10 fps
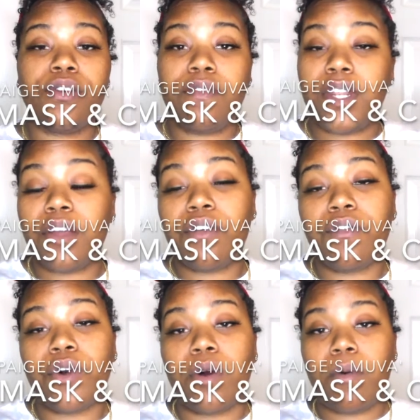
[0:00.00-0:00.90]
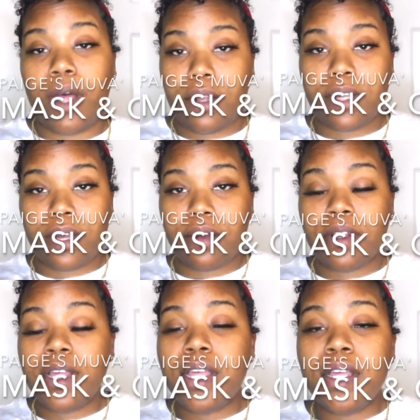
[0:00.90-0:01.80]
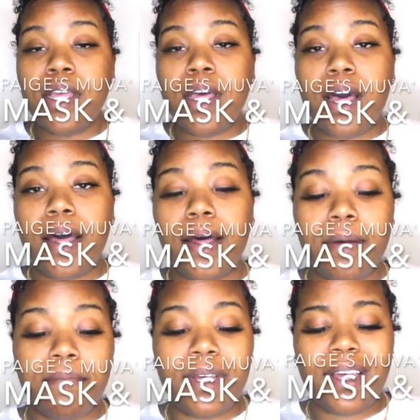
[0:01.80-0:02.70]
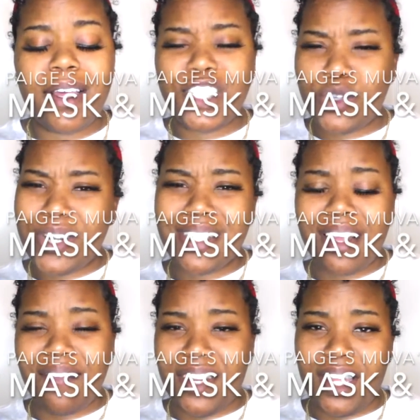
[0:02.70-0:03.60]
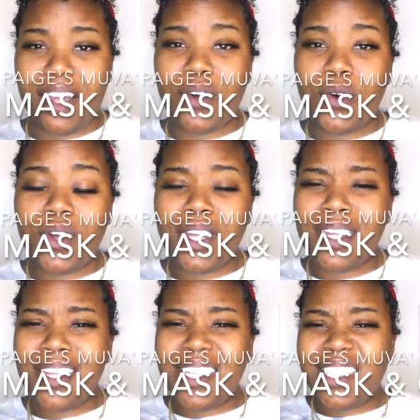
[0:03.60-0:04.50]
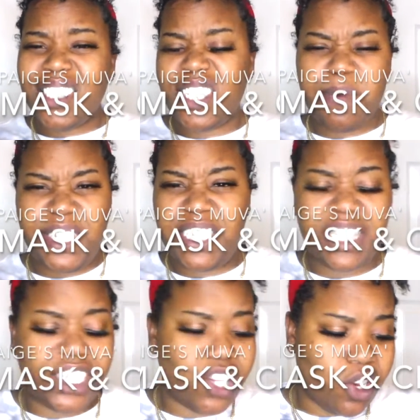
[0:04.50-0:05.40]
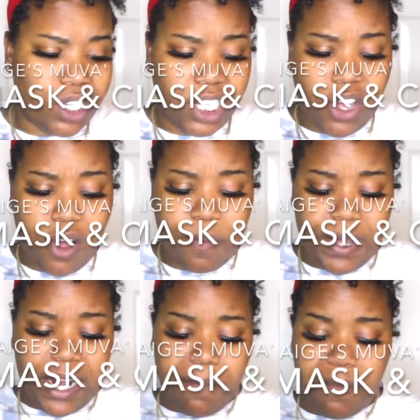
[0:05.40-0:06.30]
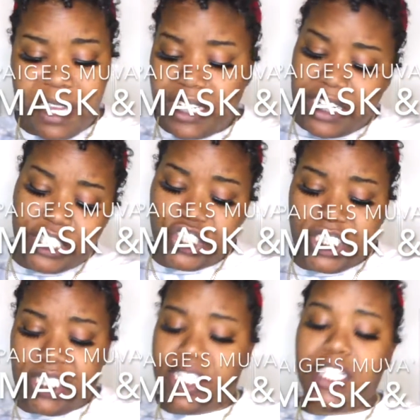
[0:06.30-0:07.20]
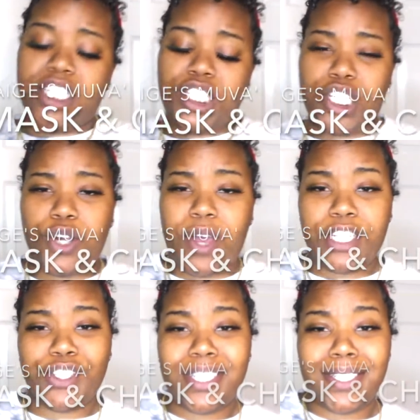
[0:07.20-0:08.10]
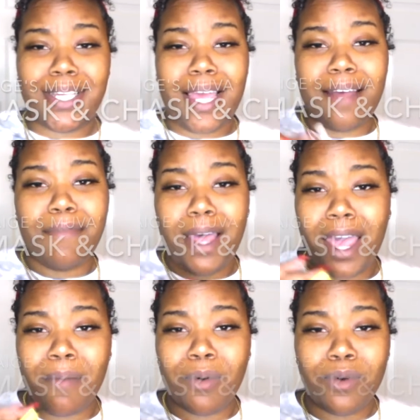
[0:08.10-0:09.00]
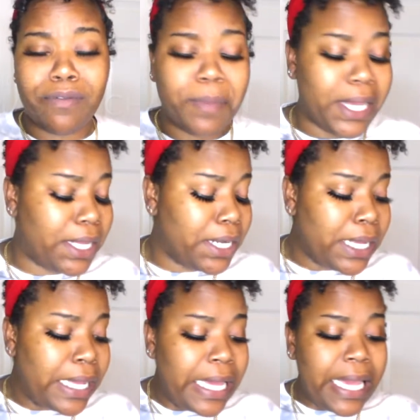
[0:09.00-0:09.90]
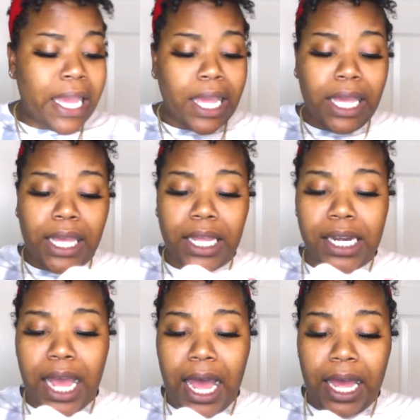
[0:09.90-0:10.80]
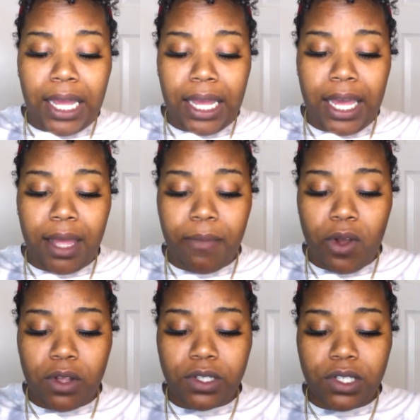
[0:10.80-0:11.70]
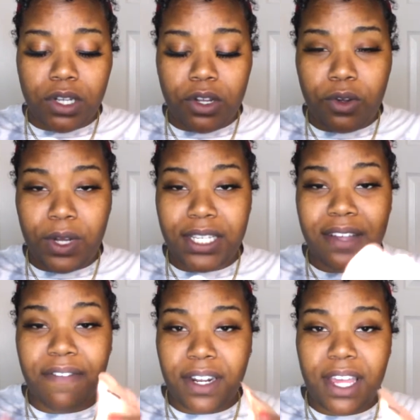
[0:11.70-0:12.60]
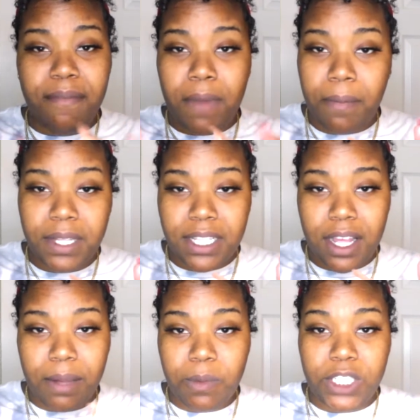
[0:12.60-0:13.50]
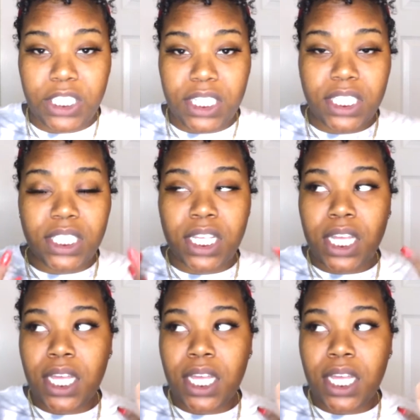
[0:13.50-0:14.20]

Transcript: do a video for a while now. A story time video. Just basically talking to y'all, but I'm gonna make it interesting. So as you can see, I have my Hyper pen. And I am also, because I finally have mommy time, which is